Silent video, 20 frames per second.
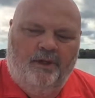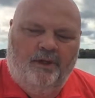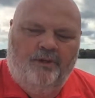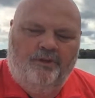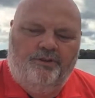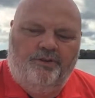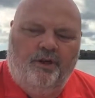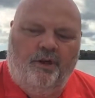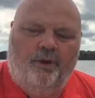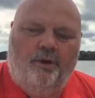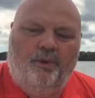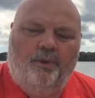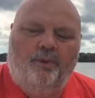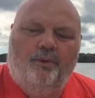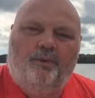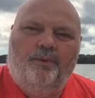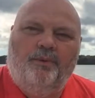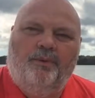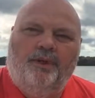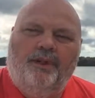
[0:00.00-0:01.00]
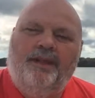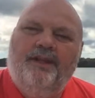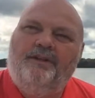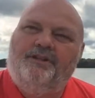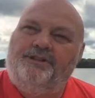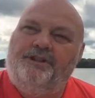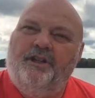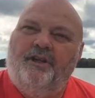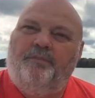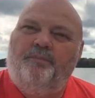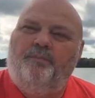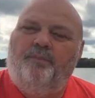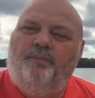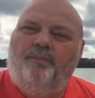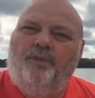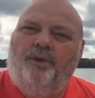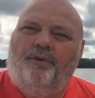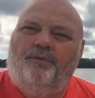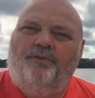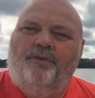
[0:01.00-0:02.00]
So leadership,
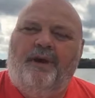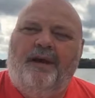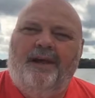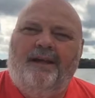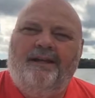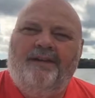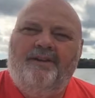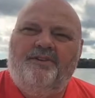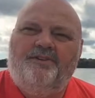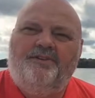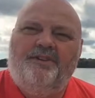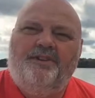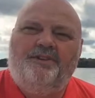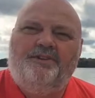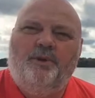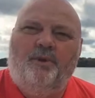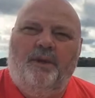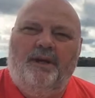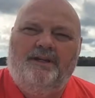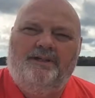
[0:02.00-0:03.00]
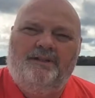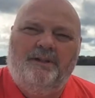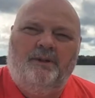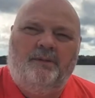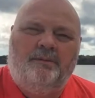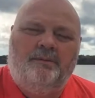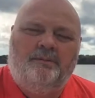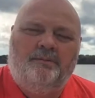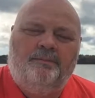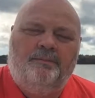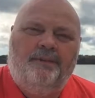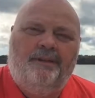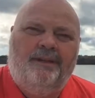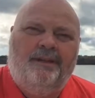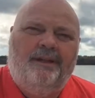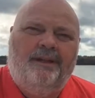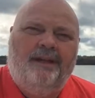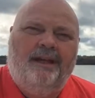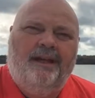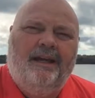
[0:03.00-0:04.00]
you'll find, is situational,
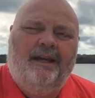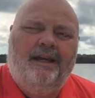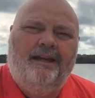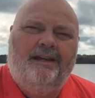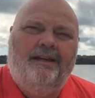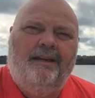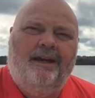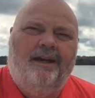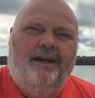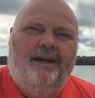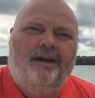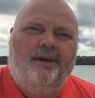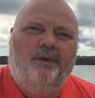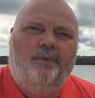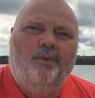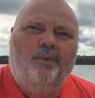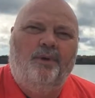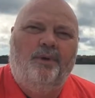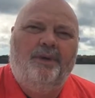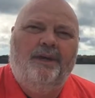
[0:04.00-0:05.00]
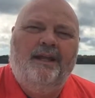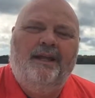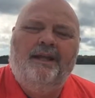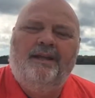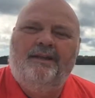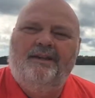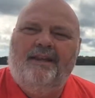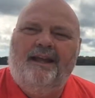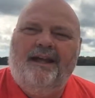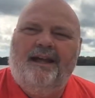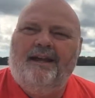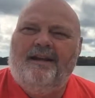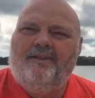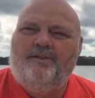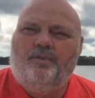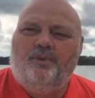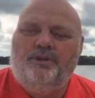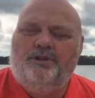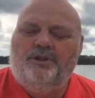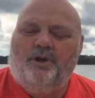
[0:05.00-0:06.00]
and we'll get into that
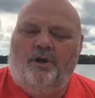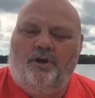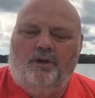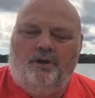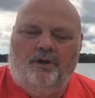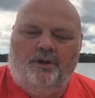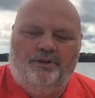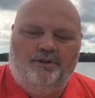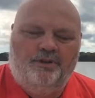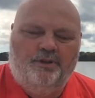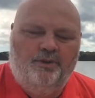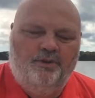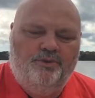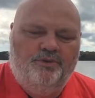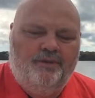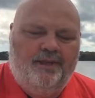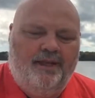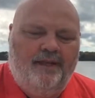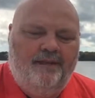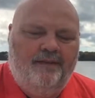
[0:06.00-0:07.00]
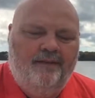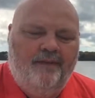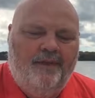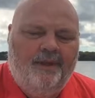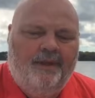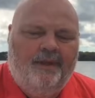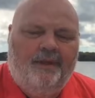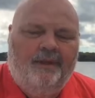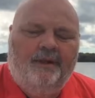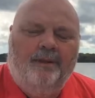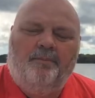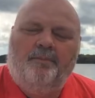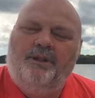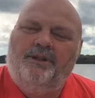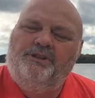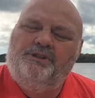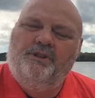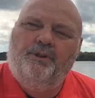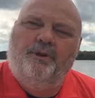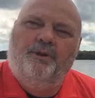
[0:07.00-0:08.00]
as we talk on Tuesday.
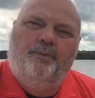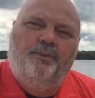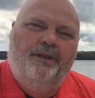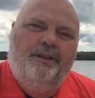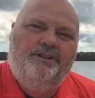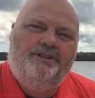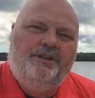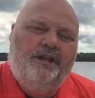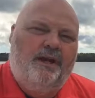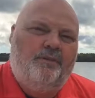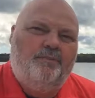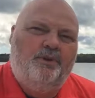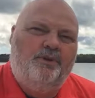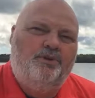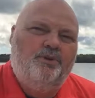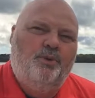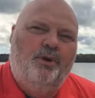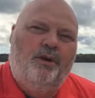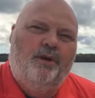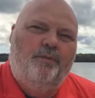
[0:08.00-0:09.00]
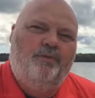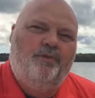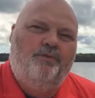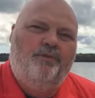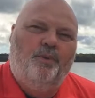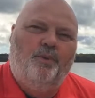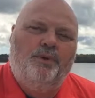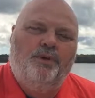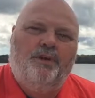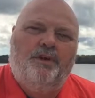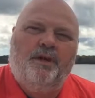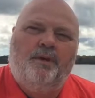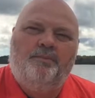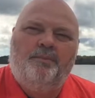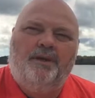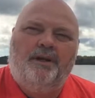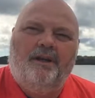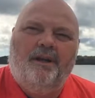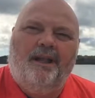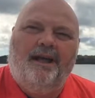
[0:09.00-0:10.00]
Be sure to read chapter 12 before you
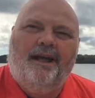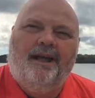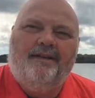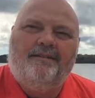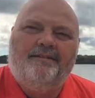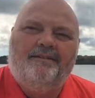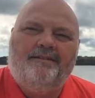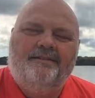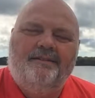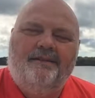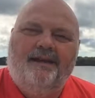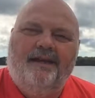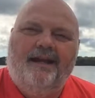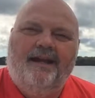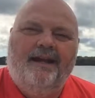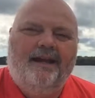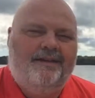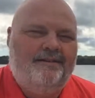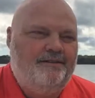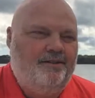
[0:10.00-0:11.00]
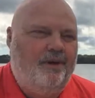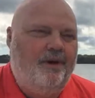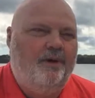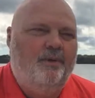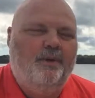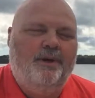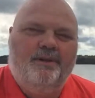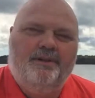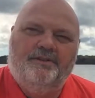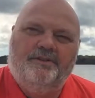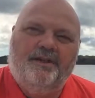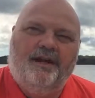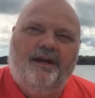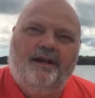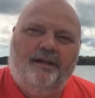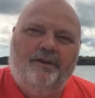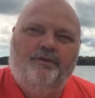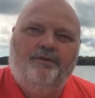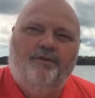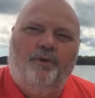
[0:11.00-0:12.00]
come to class, and as always, I
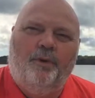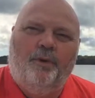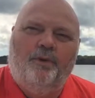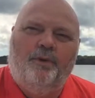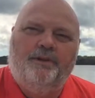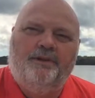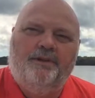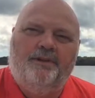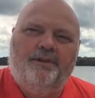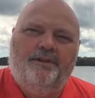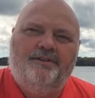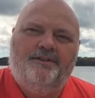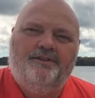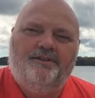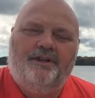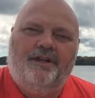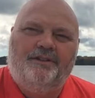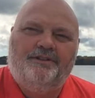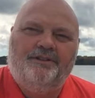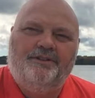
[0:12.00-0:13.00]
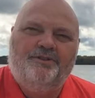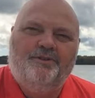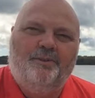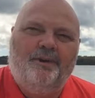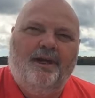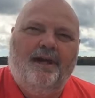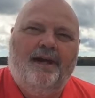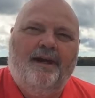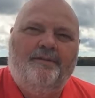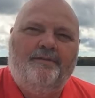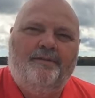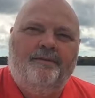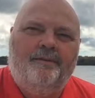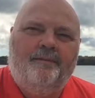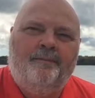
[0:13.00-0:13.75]
look forward to the discussions we have.